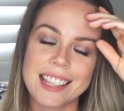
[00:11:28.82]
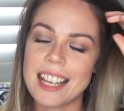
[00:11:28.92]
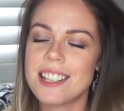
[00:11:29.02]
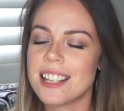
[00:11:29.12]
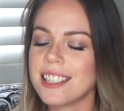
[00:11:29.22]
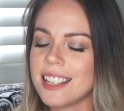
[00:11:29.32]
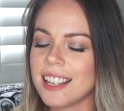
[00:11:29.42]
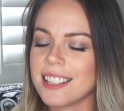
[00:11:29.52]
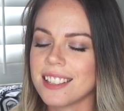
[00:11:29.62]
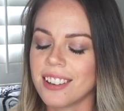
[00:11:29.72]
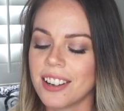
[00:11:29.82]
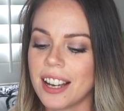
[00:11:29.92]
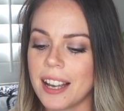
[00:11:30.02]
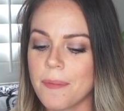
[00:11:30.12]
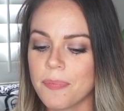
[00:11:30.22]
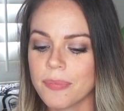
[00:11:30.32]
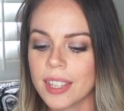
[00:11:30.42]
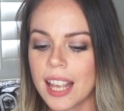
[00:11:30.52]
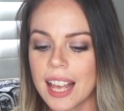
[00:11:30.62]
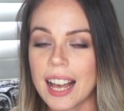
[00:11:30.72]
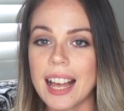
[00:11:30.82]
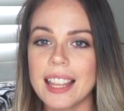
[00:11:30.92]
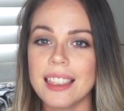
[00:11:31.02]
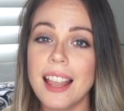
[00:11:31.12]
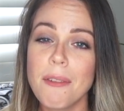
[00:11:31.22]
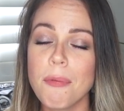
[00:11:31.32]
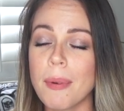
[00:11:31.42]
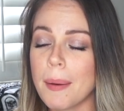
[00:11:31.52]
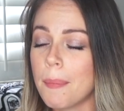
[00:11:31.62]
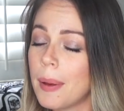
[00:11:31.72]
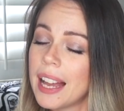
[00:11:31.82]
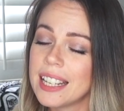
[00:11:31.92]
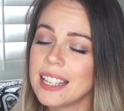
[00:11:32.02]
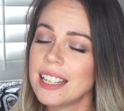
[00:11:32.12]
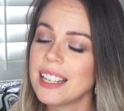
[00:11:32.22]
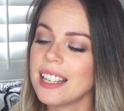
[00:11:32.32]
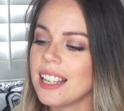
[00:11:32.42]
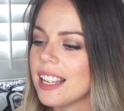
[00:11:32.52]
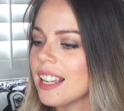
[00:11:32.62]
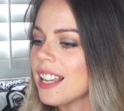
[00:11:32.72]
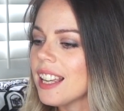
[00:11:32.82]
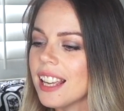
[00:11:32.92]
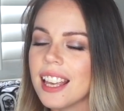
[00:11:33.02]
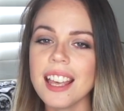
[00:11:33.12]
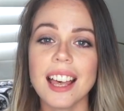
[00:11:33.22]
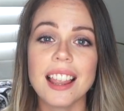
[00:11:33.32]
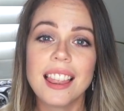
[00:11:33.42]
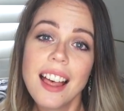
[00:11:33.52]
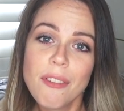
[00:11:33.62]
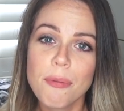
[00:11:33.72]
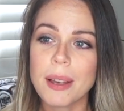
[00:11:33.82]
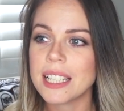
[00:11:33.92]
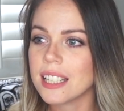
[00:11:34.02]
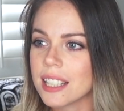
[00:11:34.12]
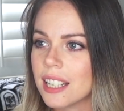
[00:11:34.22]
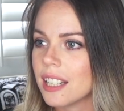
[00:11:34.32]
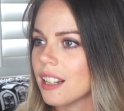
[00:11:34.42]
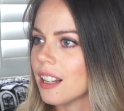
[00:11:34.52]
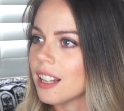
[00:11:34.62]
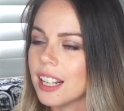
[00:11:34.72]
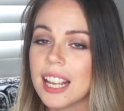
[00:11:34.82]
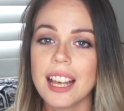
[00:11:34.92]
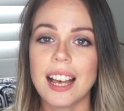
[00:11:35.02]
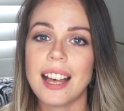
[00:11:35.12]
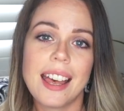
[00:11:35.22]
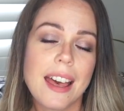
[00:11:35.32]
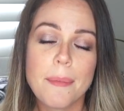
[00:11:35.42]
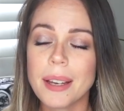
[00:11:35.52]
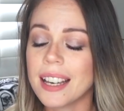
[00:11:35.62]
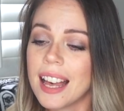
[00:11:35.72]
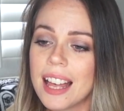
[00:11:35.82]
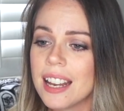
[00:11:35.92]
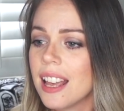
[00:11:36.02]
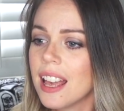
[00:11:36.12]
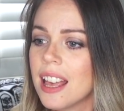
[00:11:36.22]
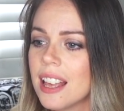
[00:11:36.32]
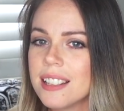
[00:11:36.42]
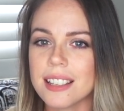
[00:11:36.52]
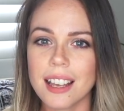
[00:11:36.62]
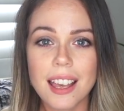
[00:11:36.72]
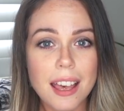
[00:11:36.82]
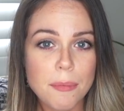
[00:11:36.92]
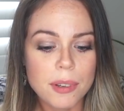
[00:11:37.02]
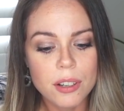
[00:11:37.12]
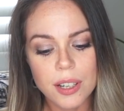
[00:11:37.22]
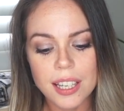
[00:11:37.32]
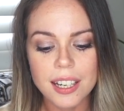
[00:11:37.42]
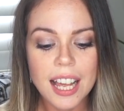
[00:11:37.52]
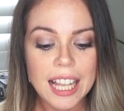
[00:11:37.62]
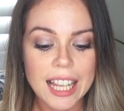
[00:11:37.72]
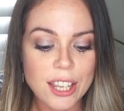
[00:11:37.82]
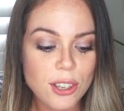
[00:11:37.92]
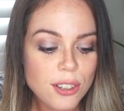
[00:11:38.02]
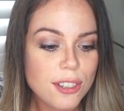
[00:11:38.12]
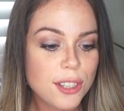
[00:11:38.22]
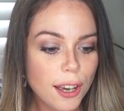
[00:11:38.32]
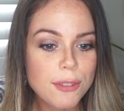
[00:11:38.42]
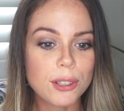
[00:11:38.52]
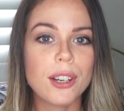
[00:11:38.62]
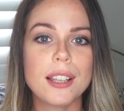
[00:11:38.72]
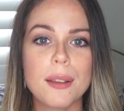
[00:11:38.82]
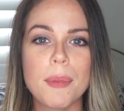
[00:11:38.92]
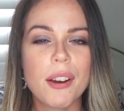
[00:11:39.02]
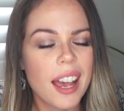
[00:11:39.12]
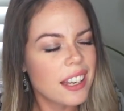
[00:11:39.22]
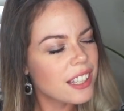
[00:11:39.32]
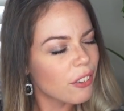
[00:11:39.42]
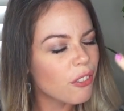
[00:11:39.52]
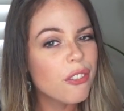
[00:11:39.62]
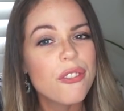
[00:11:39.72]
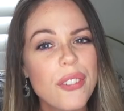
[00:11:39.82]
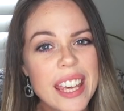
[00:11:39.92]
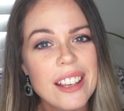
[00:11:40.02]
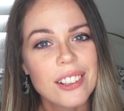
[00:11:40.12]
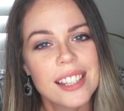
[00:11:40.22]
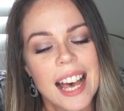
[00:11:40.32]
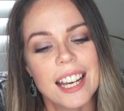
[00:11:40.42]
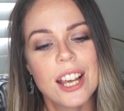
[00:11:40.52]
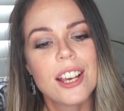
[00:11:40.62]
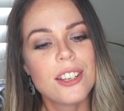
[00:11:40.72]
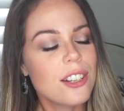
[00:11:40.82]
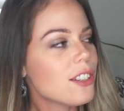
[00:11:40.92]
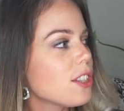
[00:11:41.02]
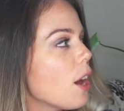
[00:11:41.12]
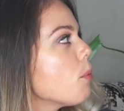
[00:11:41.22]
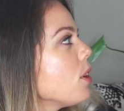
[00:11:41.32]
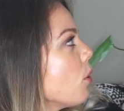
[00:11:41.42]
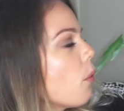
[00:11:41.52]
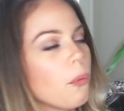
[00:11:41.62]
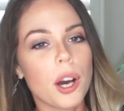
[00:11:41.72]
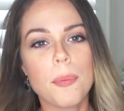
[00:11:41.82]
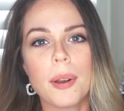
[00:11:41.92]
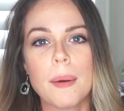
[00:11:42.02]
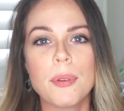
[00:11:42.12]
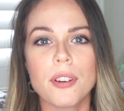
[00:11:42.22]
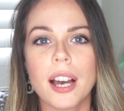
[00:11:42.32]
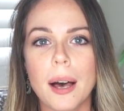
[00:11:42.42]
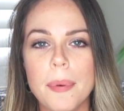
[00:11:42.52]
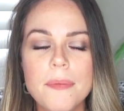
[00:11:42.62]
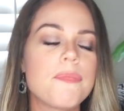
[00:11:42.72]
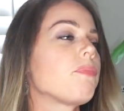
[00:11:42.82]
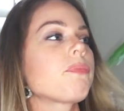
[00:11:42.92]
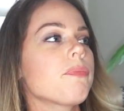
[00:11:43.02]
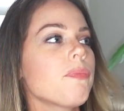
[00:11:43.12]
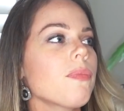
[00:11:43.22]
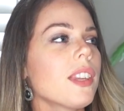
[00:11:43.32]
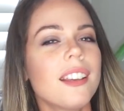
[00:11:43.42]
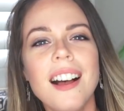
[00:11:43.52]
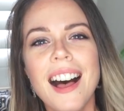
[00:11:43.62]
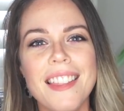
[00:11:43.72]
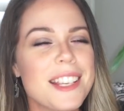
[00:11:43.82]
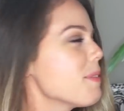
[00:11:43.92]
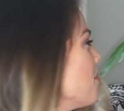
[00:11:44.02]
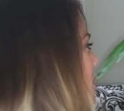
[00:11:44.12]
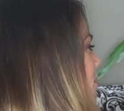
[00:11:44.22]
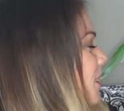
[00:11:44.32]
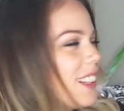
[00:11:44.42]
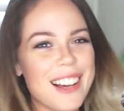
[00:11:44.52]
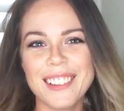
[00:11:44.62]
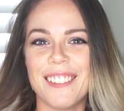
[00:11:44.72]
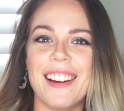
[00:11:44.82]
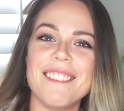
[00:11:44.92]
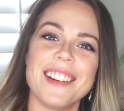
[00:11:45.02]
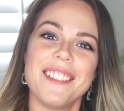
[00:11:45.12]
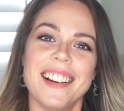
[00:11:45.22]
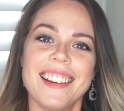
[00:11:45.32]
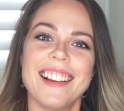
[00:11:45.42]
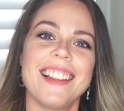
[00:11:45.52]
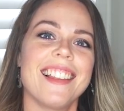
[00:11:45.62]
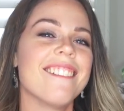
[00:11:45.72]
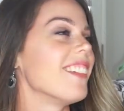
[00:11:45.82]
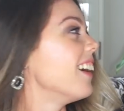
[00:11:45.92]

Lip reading: that Jessie Day song, I love my body, I love my skin, I am a goddess, I am a queen. Like, you deserve to look in the mirror and to feel that. You deserve, when you open up your cupboard, ah, this is my beautiful Lola, everyone. I love